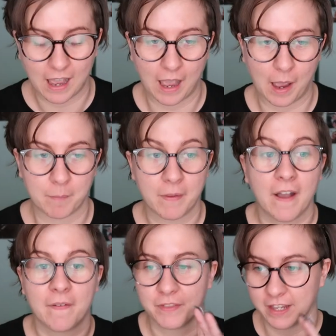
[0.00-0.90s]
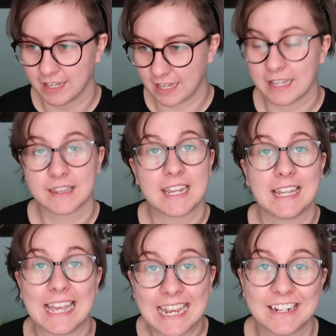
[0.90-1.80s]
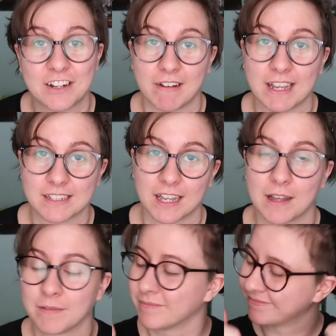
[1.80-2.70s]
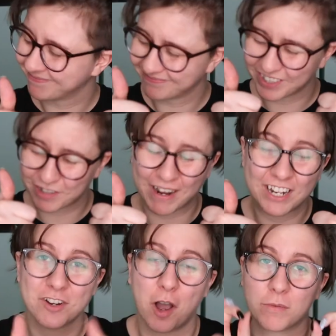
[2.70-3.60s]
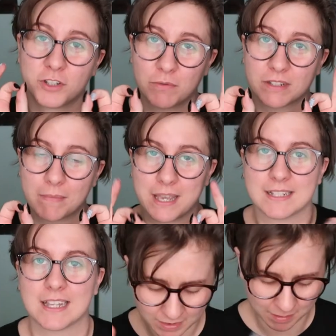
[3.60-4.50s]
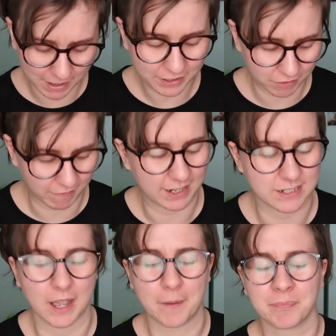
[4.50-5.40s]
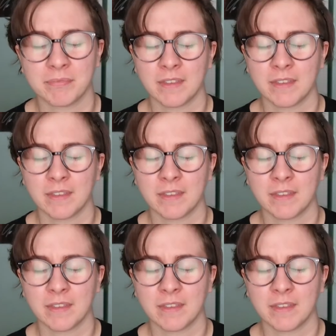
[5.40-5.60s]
The lady narrator, great job, she was amazing. The man narrator,